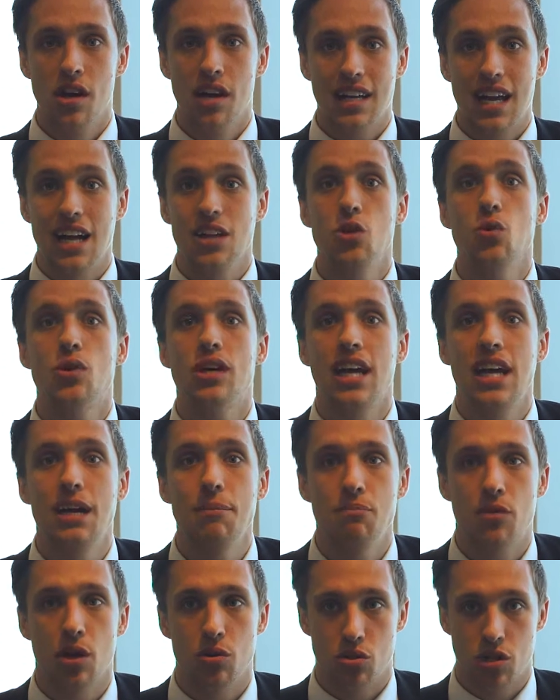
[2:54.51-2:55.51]
Can you
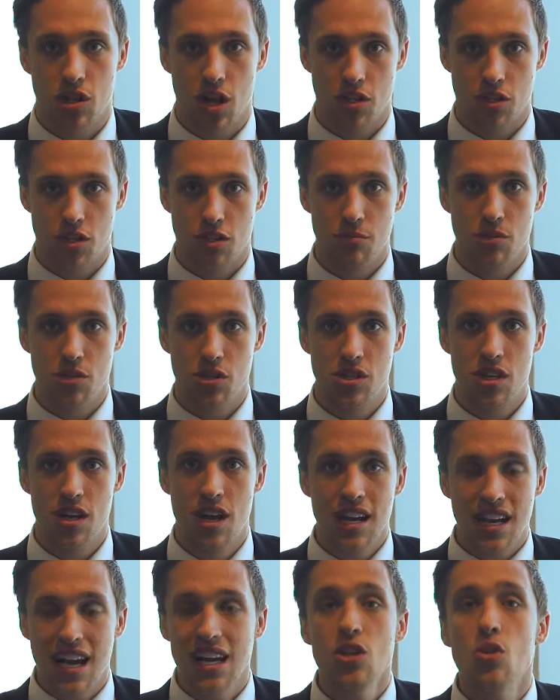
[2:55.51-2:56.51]
keep those customers?
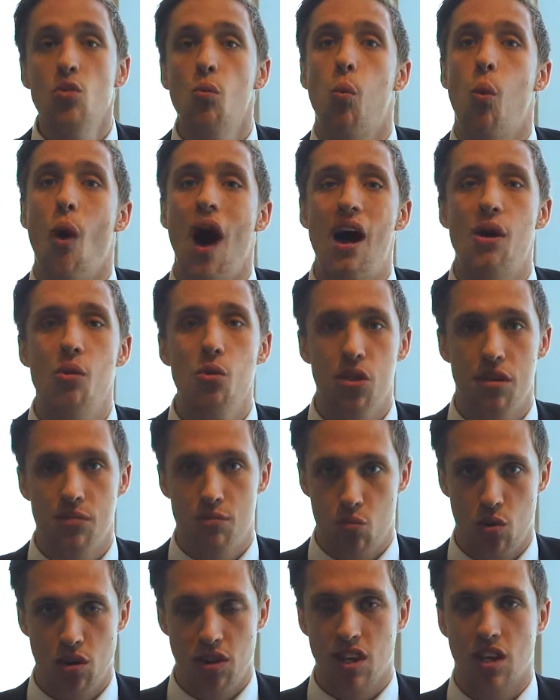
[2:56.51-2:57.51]
Can you wow
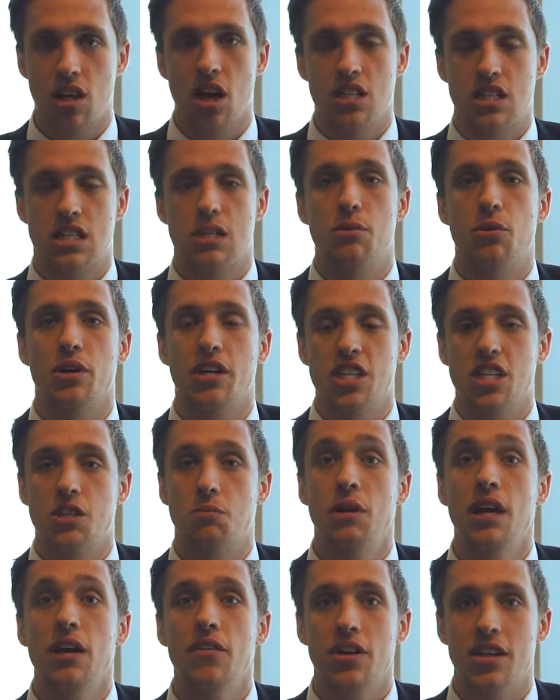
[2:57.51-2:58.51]
them with the customer
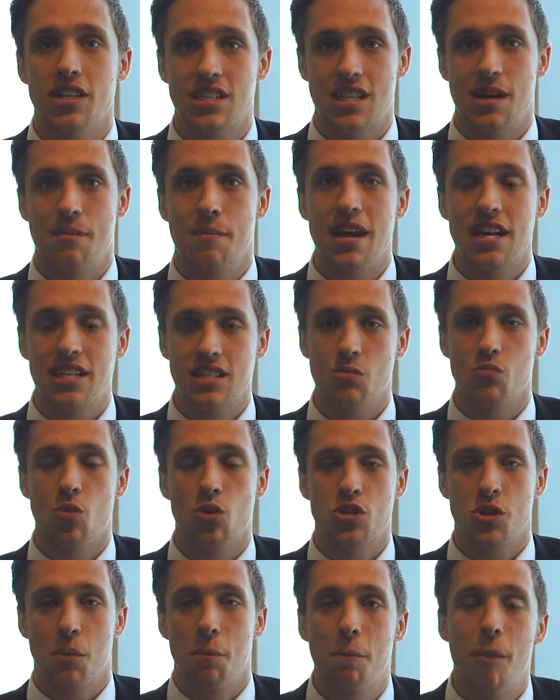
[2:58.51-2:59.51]
experience that makes them
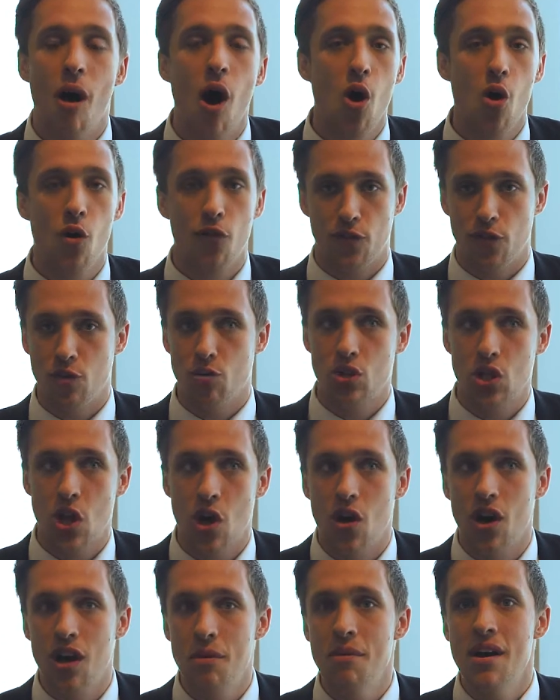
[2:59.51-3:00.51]
want to buy off you
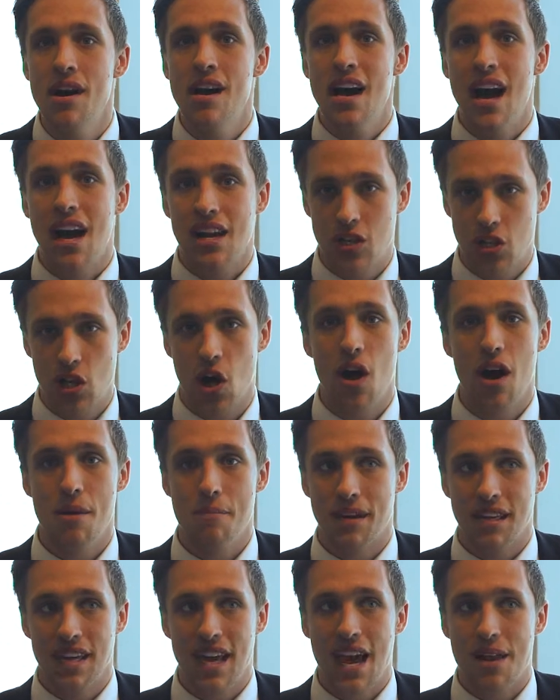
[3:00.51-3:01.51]
time and time
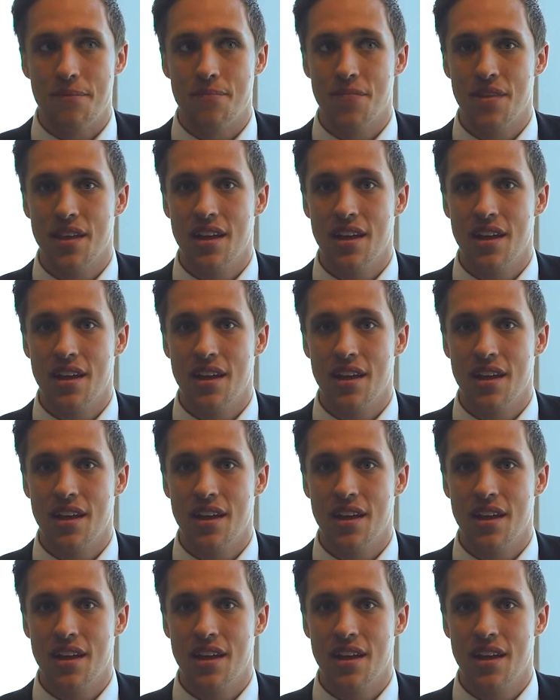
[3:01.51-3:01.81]
again?